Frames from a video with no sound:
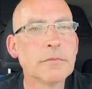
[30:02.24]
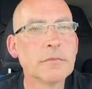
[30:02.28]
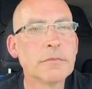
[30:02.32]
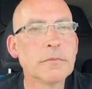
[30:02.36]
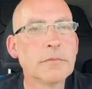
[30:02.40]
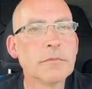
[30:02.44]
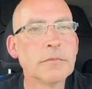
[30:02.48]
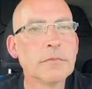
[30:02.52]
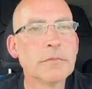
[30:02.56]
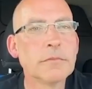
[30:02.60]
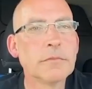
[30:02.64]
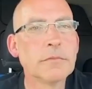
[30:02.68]

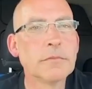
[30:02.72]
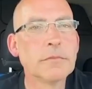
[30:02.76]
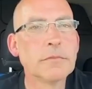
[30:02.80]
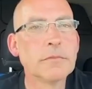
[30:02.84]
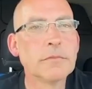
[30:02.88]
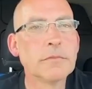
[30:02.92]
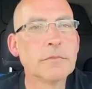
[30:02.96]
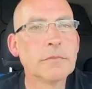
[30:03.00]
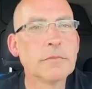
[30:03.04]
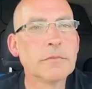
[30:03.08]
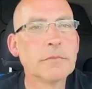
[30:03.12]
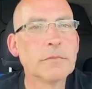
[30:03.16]

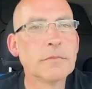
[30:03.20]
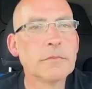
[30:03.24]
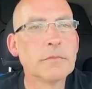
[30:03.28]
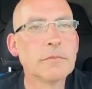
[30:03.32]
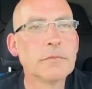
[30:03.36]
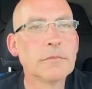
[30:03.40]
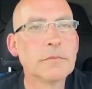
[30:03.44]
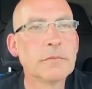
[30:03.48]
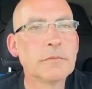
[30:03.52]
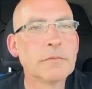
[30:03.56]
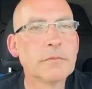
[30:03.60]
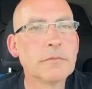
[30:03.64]

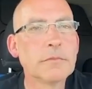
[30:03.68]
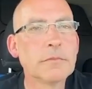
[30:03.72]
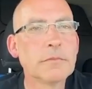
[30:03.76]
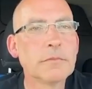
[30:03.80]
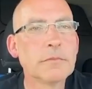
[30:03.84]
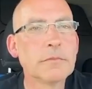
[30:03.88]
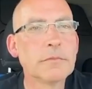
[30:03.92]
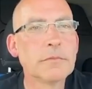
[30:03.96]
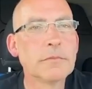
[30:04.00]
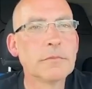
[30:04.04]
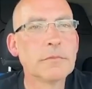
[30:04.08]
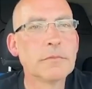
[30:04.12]

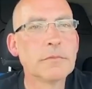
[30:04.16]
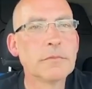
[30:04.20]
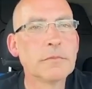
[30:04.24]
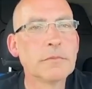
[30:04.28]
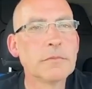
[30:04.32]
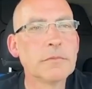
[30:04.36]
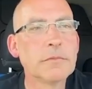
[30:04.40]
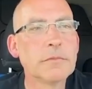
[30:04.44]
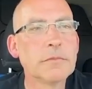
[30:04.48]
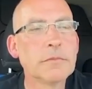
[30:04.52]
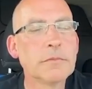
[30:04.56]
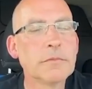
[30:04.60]

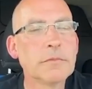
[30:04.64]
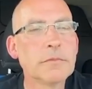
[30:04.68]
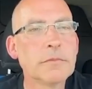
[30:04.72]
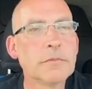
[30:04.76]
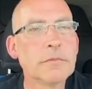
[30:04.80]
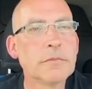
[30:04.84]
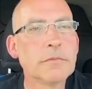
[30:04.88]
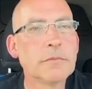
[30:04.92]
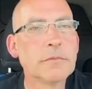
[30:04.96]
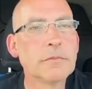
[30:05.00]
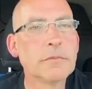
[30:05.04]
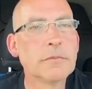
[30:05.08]

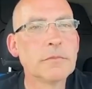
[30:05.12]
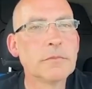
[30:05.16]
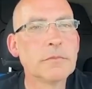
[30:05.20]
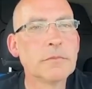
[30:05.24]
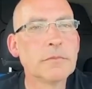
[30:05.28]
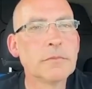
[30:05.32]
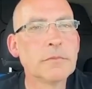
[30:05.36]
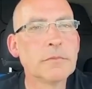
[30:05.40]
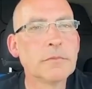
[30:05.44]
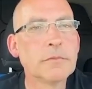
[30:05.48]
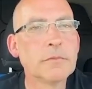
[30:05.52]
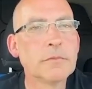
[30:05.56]

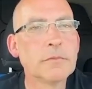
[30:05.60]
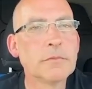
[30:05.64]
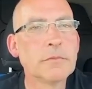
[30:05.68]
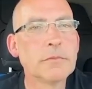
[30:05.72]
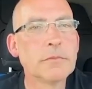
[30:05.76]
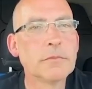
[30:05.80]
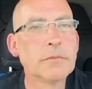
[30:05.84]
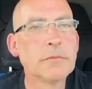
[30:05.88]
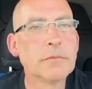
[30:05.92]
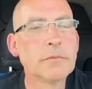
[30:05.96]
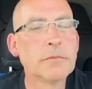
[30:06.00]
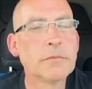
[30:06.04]

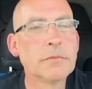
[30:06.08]
The person shown says nothing.